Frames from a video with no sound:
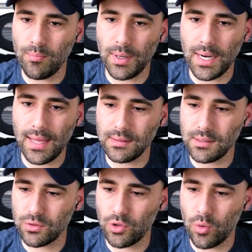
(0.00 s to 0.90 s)

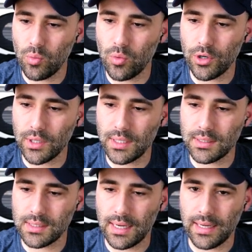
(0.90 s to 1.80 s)
plants don't work
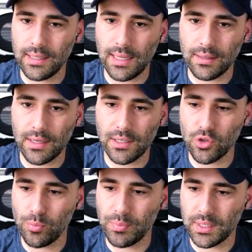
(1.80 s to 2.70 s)
inside, like they are
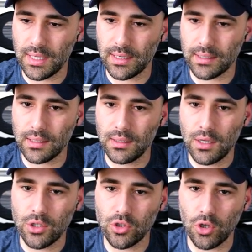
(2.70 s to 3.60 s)
super dark.
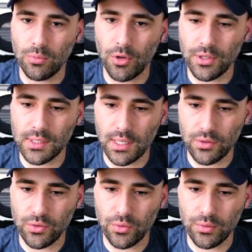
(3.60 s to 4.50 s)
Some others they
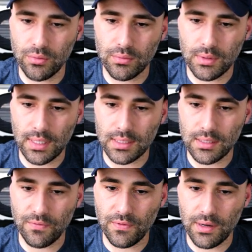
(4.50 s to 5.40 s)
do.
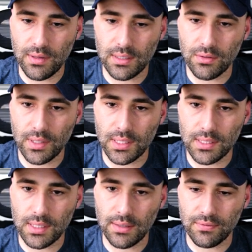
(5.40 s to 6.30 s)
That's very
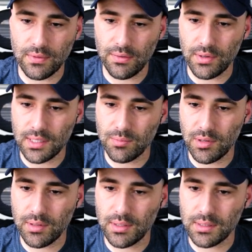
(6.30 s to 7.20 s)
interesting. I've never
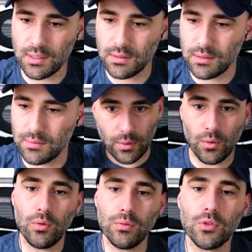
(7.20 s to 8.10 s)
experienced this.
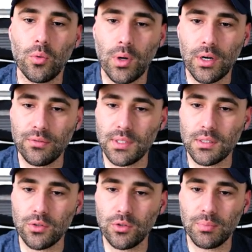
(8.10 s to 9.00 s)
Oh, so one of
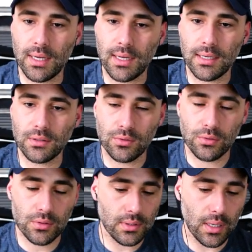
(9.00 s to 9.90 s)
these could be a
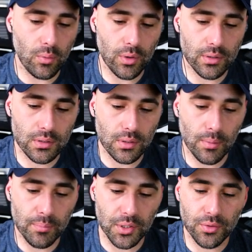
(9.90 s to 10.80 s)
cactus that works
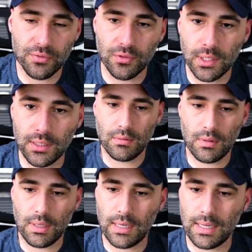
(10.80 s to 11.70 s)
beautifully.
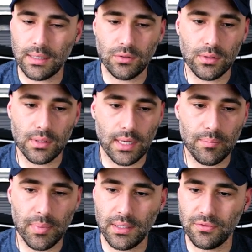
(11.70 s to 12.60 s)
A cactus that I
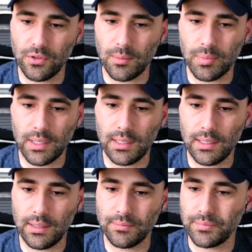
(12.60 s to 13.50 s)
paid for
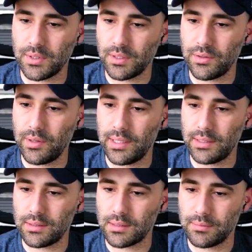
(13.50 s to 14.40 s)
apparently.
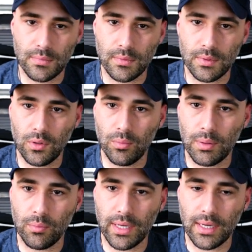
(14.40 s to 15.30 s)
Great. Oh,
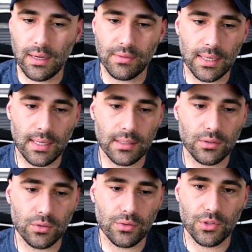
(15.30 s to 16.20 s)
but we have that
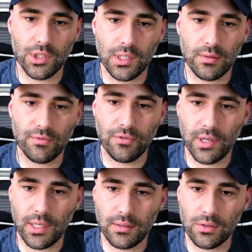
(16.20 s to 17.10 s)
cactus cheap
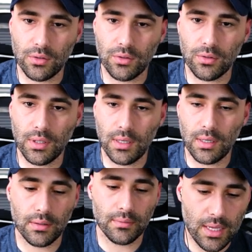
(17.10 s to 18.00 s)
free, so
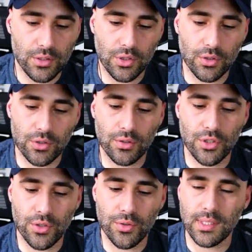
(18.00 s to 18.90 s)
haha. Joke's on
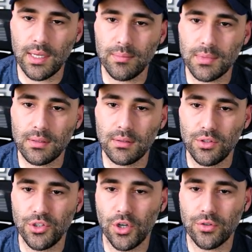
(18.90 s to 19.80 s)
you, Sims.
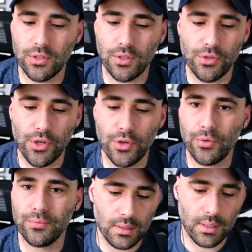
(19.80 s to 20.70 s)
Joke's on
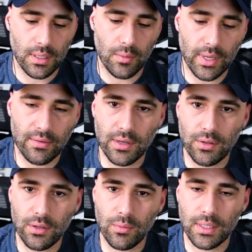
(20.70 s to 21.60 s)
you. Okay, we have
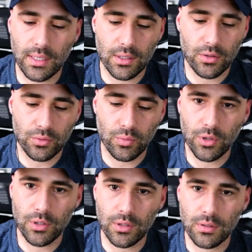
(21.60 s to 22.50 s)
another one that could
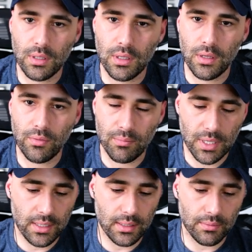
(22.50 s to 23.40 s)
work if we
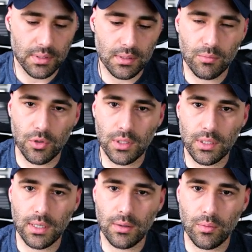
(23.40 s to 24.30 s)
make it a bit
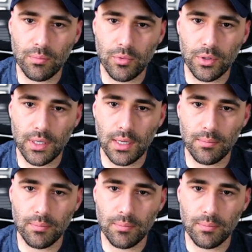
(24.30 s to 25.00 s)
smaller and we put it up.